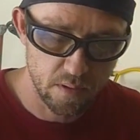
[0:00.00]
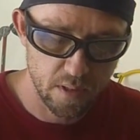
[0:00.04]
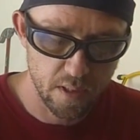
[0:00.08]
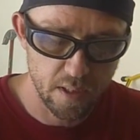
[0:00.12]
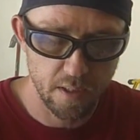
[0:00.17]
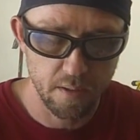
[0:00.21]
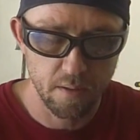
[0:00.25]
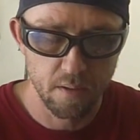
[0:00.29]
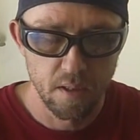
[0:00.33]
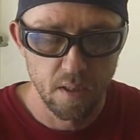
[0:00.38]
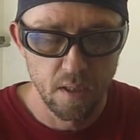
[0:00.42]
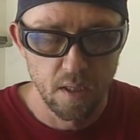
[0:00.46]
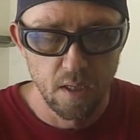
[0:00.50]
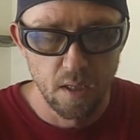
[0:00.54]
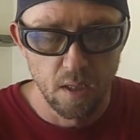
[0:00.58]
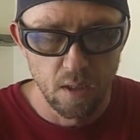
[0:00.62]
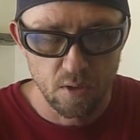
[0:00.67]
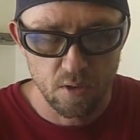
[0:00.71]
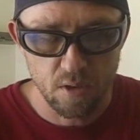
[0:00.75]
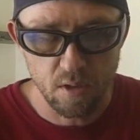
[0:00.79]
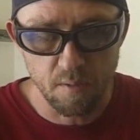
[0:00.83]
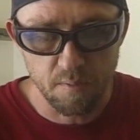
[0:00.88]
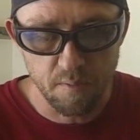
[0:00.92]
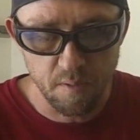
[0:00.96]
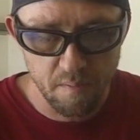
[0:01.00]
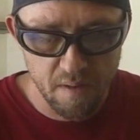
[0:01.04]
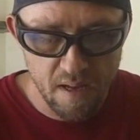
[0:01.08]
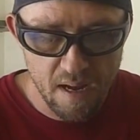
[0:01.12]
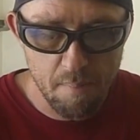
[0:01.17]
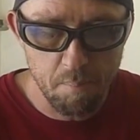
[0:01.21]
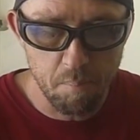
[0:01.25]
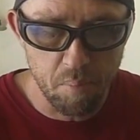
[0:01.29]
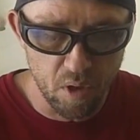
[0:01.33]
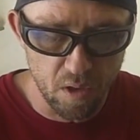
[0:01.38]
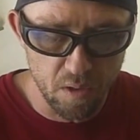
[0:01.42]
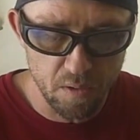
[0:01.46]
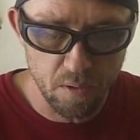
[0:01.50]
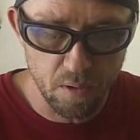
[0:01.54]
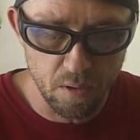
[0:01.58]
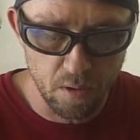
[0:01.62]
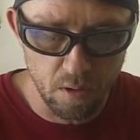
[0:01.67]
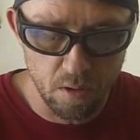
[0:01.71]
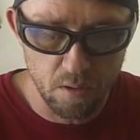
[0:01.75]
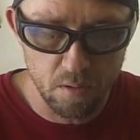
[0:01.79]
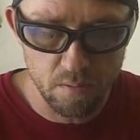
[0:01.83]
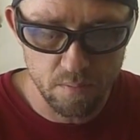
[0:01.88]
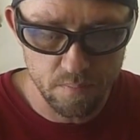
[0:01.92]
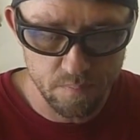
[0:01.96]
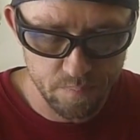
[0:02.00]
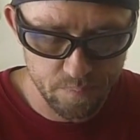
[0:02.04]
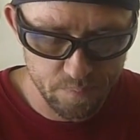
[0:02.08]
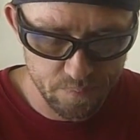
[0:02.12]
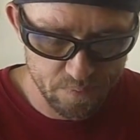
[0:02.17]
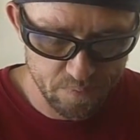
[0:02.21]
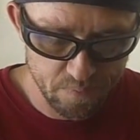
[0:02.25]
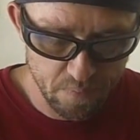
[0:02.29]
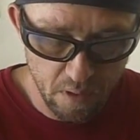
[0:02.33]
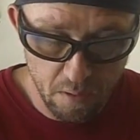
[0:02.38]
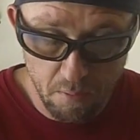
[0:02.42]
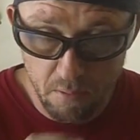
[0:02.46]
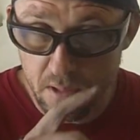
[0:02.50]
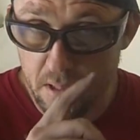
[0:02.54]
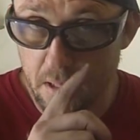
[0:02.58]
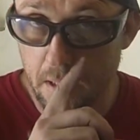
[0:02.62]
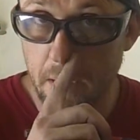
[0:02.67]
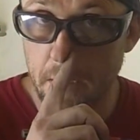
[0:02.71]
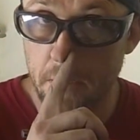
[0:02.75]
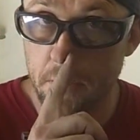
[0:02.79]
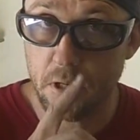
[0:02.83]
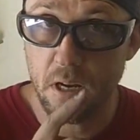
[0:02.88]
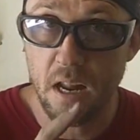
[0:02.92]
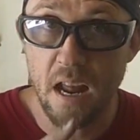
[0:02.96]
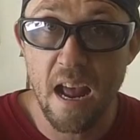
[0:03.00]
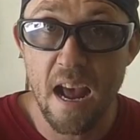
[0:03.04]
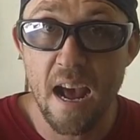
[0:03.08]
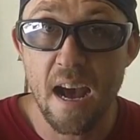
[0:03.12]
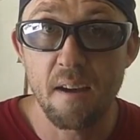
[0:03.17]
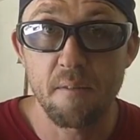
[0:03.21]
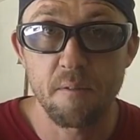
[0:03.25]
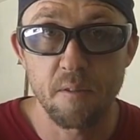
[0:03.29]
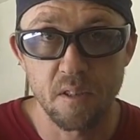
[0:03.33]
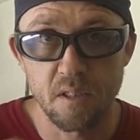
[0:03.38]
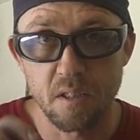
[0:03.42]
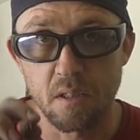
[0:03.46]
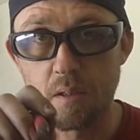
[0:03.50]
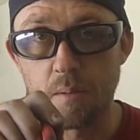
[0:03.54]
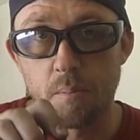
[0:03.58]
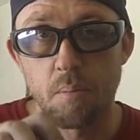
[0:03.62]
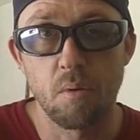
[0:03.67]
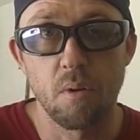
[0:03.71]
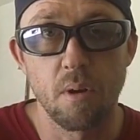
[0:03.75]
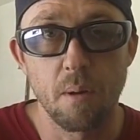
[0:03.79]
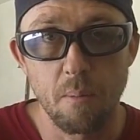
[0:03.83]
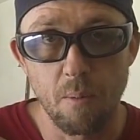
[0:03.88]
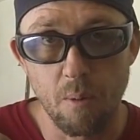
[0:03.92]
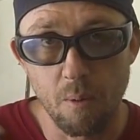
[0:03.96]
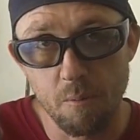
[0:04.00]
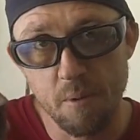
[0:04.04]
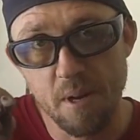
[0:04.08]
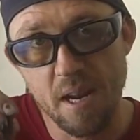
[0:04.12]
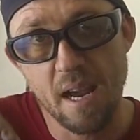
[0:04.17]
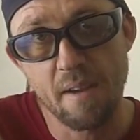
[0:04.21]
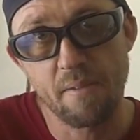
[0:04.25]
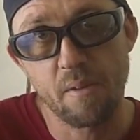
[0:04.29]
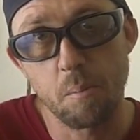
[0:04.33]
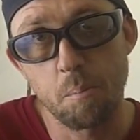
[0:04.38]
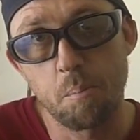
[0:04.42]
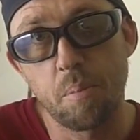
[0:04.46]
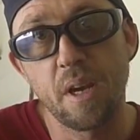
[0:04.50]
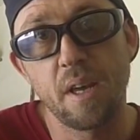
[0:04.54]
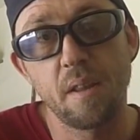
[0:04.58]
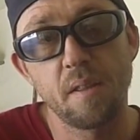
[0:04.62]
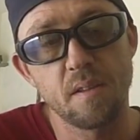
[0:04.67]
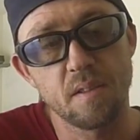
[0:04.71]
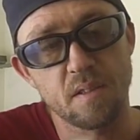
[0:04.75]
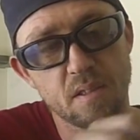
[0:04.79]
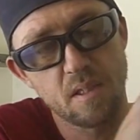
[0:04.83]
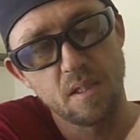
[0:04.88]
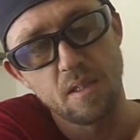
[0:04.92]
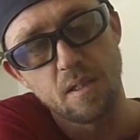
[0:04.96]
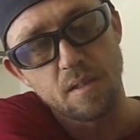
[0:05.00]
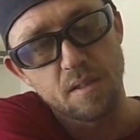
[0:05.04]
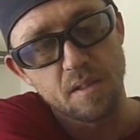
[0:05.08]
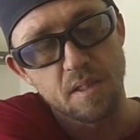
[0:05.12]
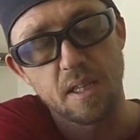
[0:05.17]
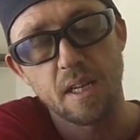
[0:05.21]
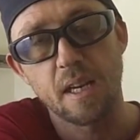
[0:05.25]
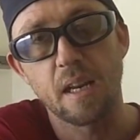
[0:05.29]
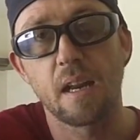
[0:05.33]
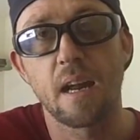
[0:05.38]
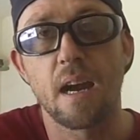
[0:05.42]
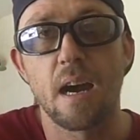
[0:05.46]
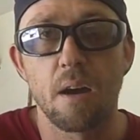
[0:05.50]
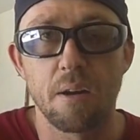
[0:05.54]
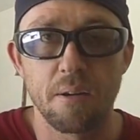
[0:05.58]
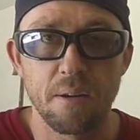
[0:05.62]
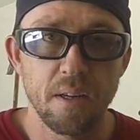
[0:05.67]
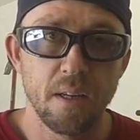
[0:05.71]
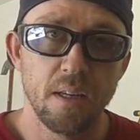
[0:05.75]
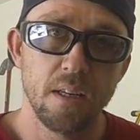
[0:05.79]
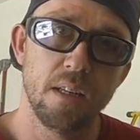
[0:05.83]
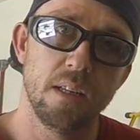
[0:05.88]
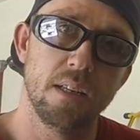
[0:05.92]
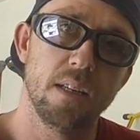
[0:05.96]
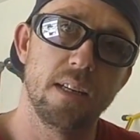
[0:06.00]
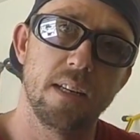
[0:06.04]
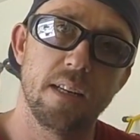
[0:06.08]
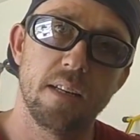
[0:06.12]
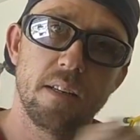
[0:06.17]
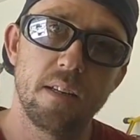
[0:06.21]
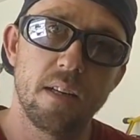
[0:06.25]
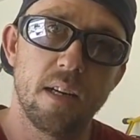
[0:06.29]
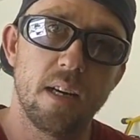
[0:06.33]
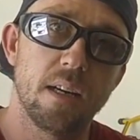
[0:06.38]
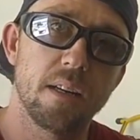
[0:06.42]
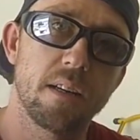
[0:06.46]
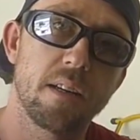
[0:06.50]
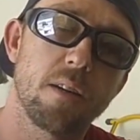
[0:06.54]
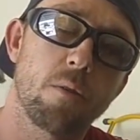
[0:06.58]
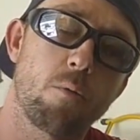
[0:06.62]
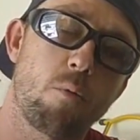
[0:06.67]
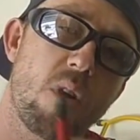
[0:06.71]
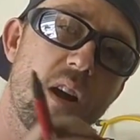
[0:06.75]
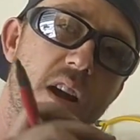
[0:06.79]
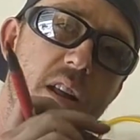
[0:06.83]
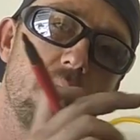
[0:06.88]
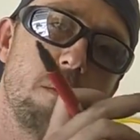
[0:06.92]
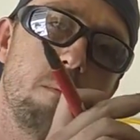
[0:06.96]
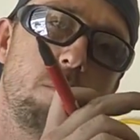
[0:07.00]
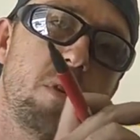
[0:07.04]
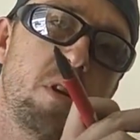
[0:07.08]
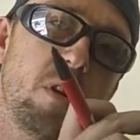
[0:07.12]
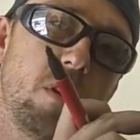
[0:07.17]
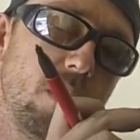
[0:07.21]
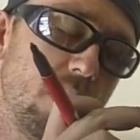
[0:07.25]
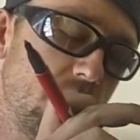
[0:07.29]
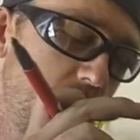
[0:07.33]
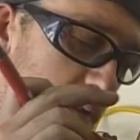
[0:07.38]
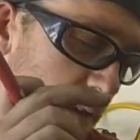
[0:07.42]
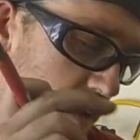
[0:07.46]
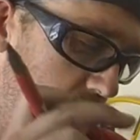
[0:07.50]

Okay, so from that bolt hole, it was 1.5 inches until the point where we have to bend the steel to get it out and get right in the middle of